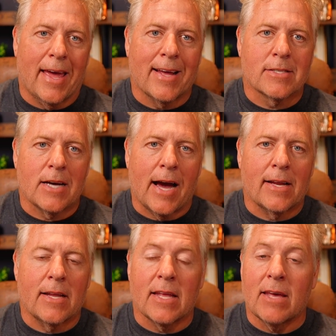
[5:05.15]
anxiety,
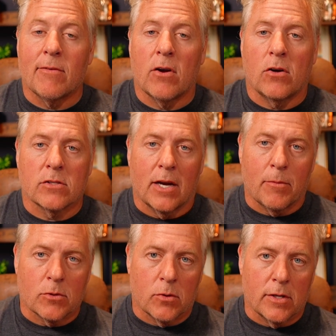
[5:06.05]
and even
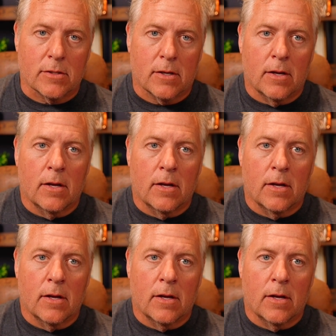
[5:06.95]
Alzheimer's risk.